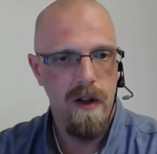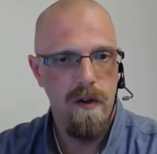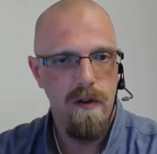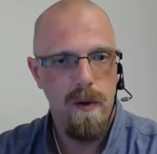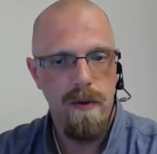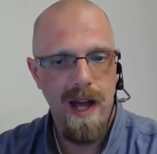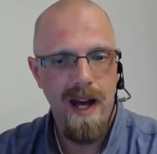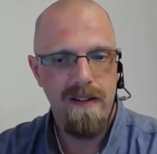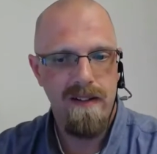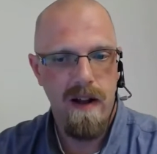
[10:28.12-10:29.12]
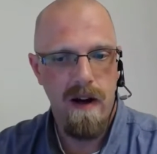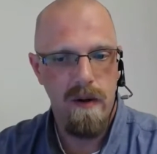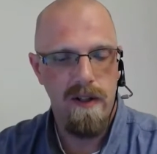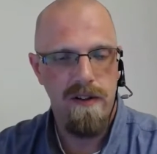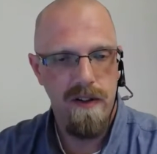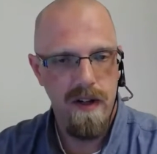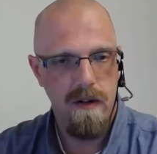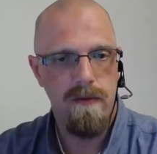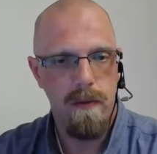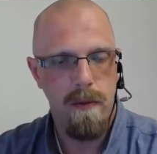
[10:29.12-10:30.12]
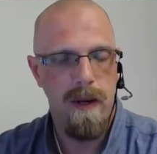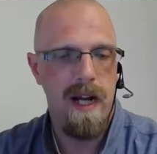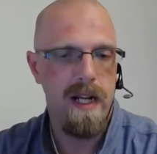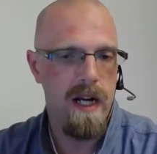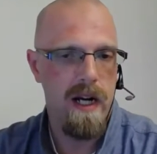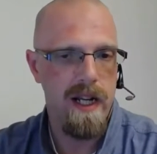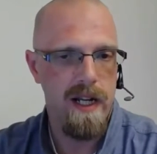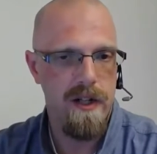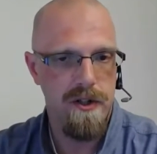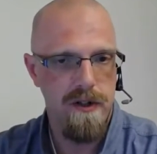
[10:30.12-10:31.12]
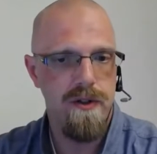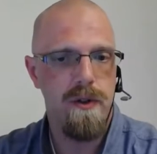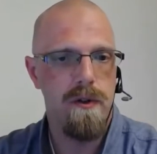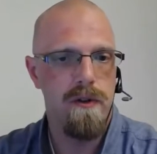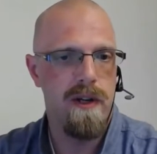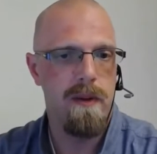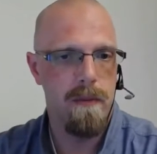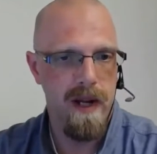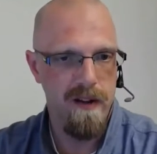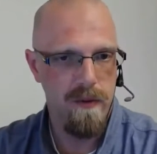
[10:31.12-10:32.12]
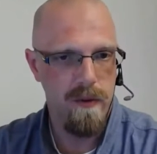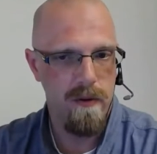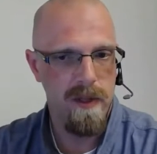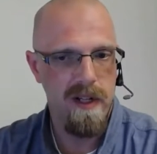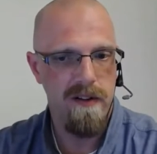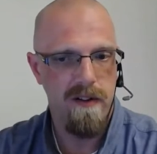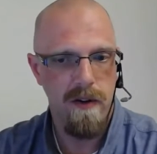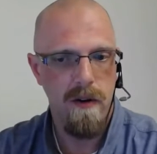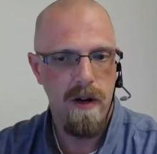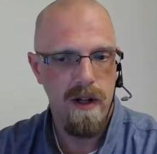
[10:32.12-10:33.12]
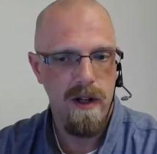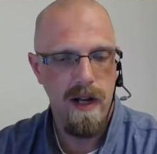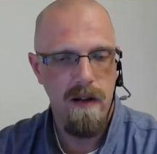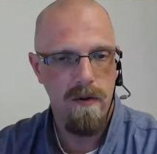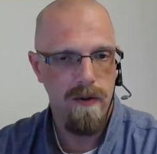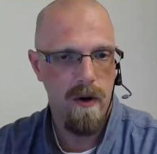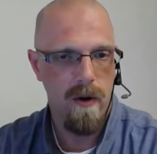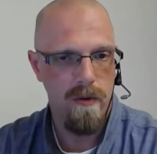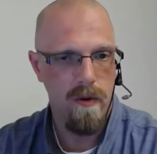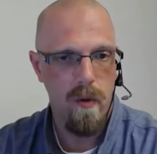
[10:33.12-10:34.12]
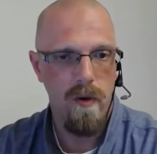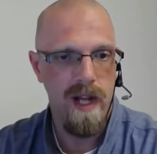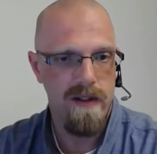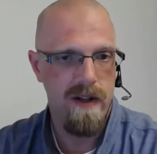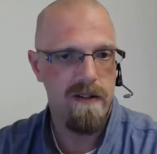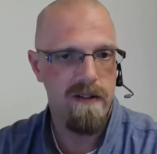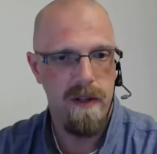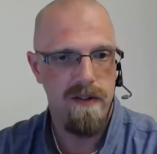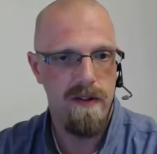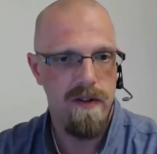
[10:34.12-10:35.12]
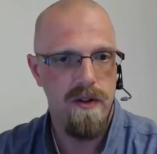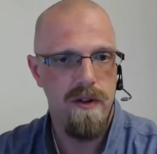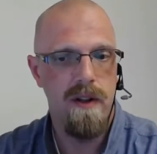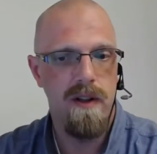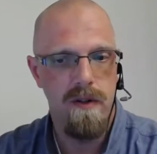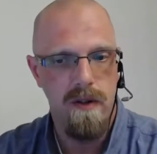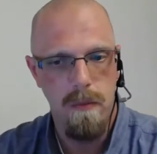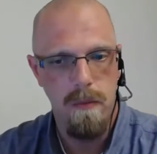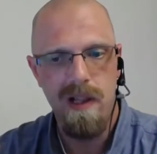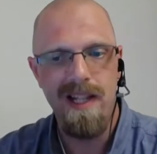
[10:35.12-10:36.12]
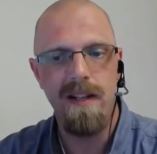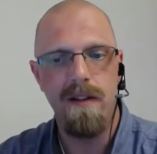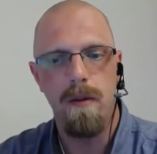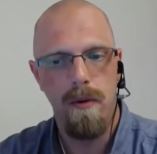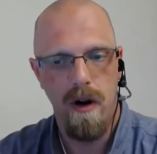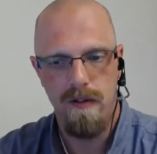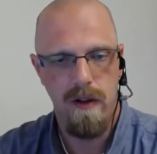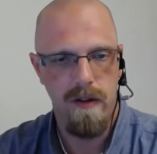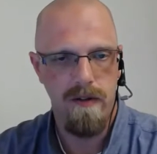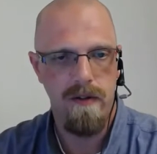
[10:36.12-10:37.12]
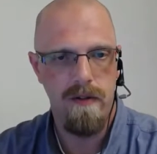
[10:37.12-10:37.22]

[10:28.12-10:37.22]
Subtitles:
So that's how it's safe from a bad guy getting just your username and password, because they're not going to have your phone or that text message to complete the process.